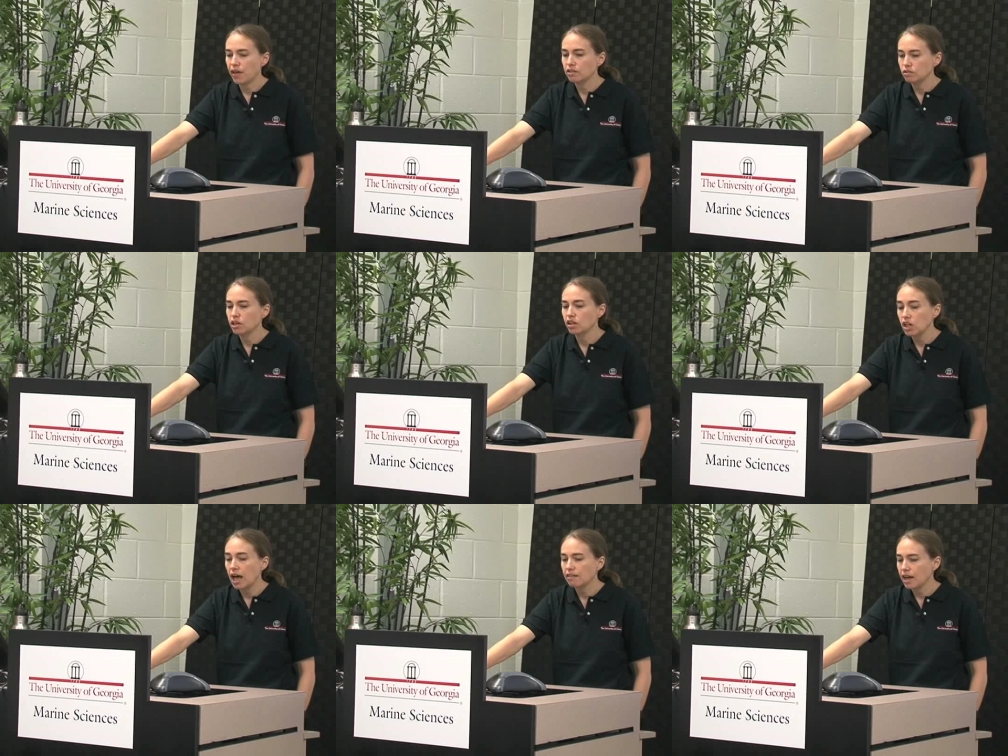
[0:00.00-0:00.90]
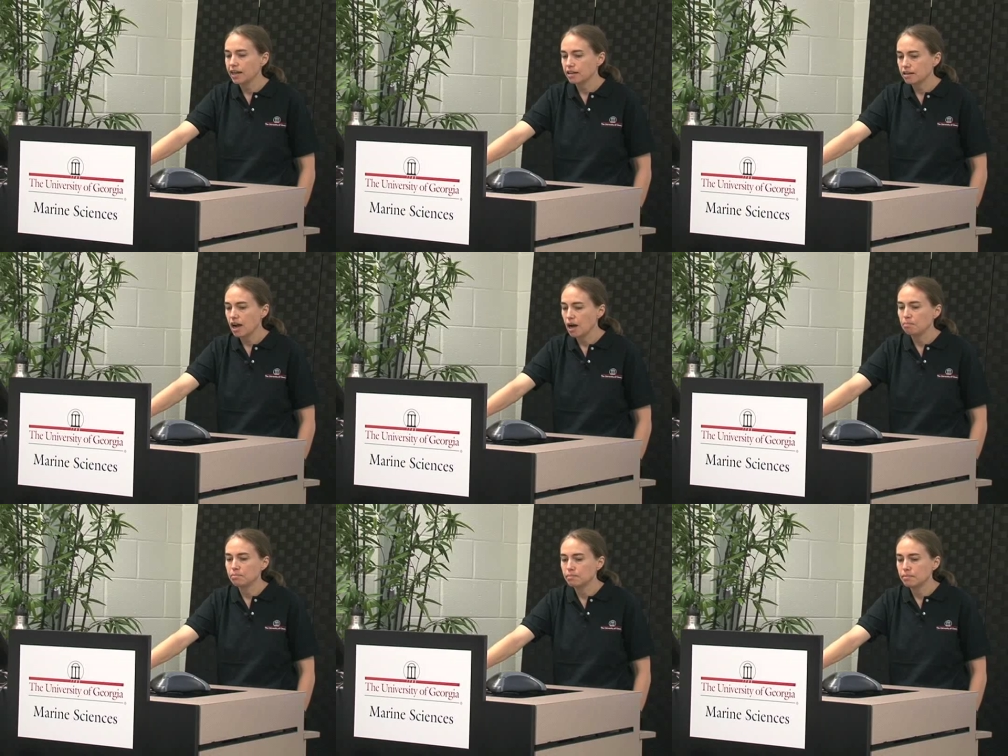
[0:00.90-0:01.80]
look a lot like
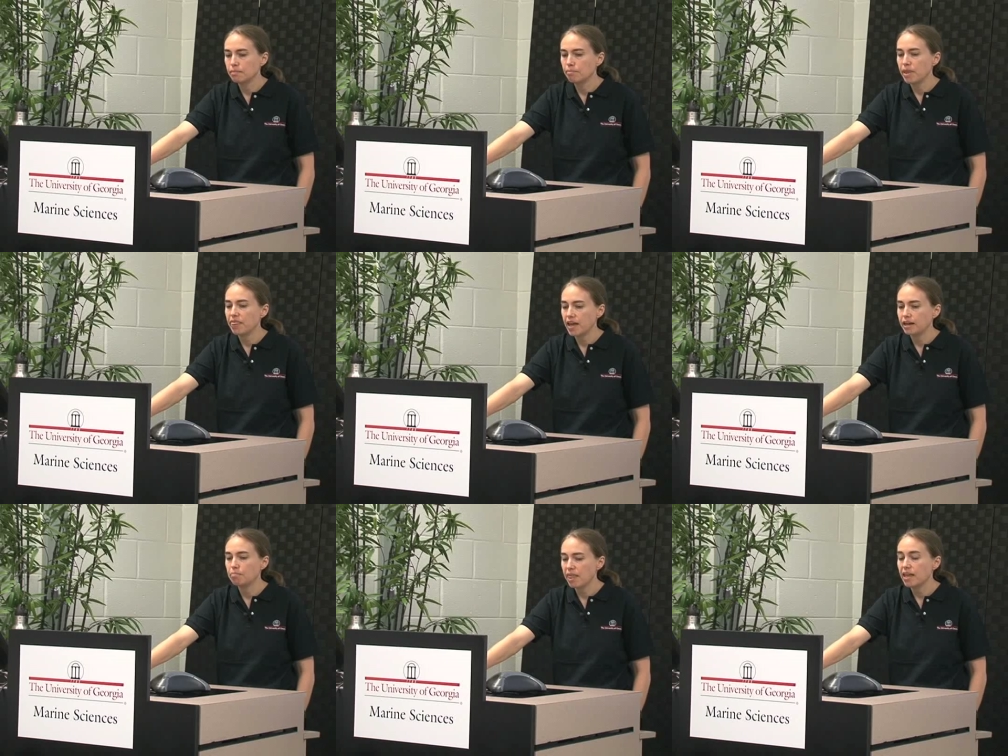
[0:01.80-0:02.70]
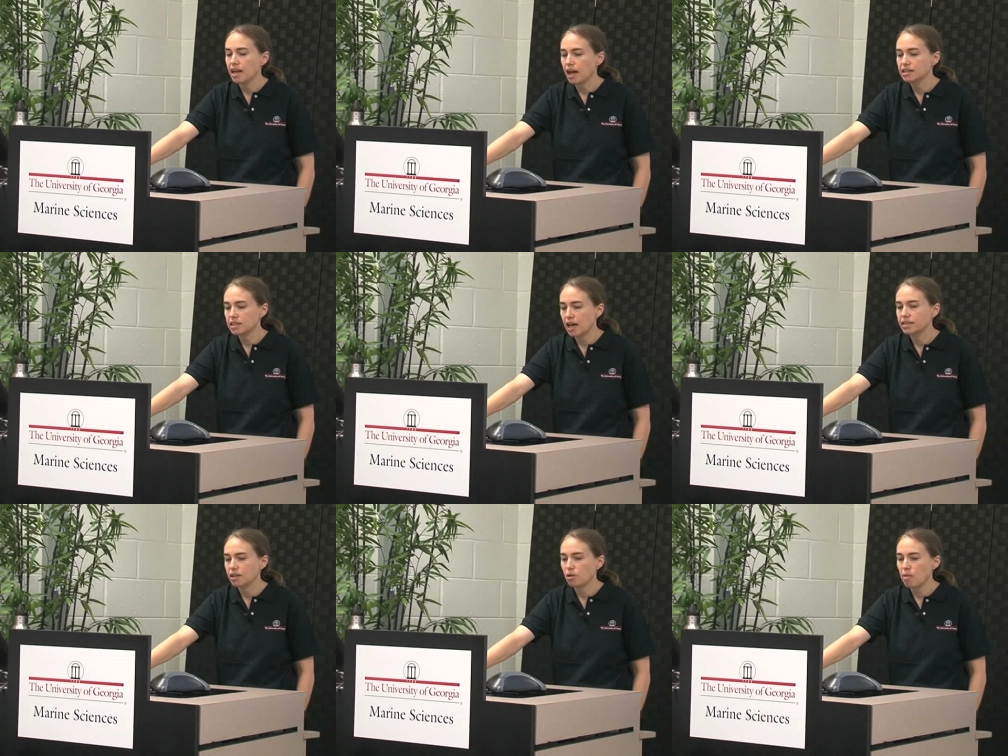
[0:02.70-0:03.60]
methane
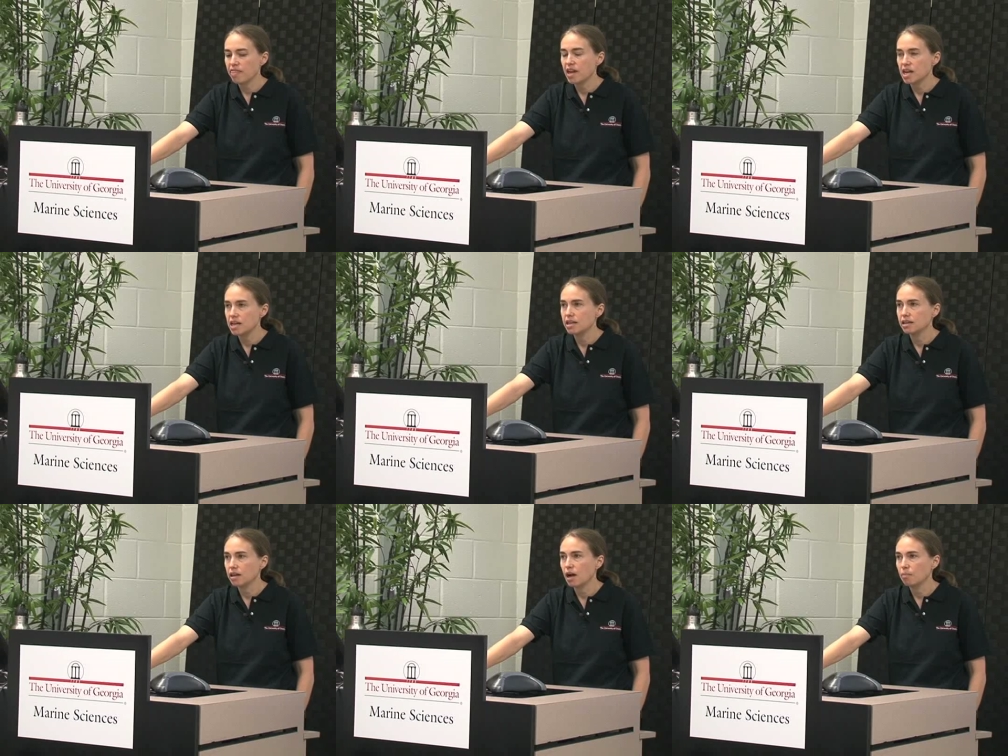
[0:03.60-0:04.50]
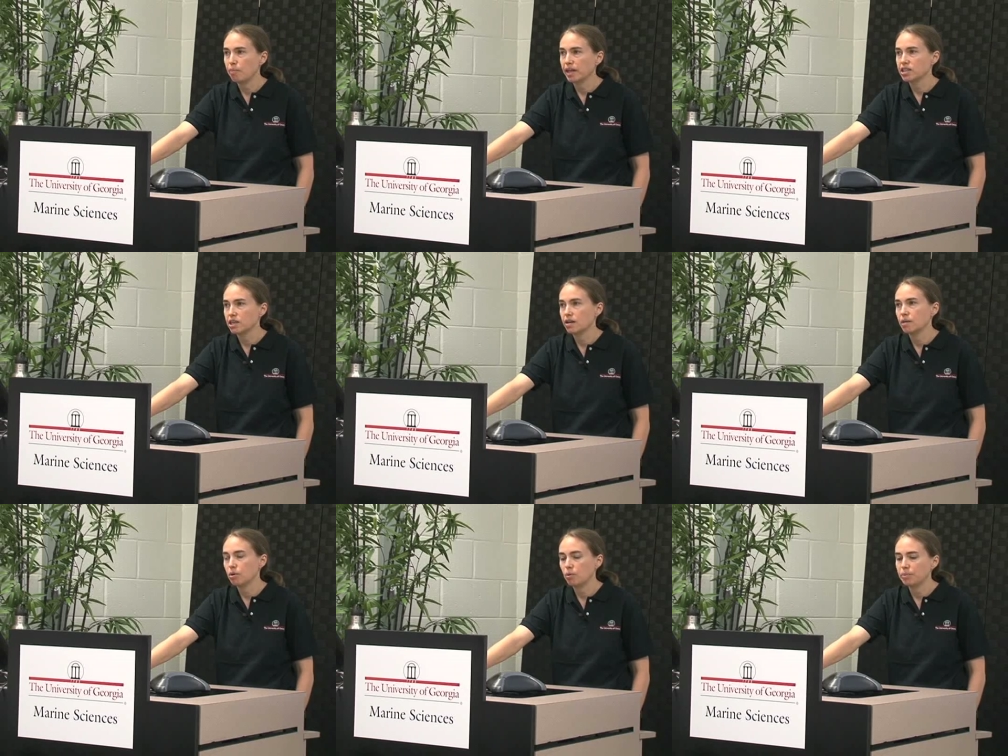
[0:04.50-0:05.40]
oxidizing or methane eating bacteria, but we'll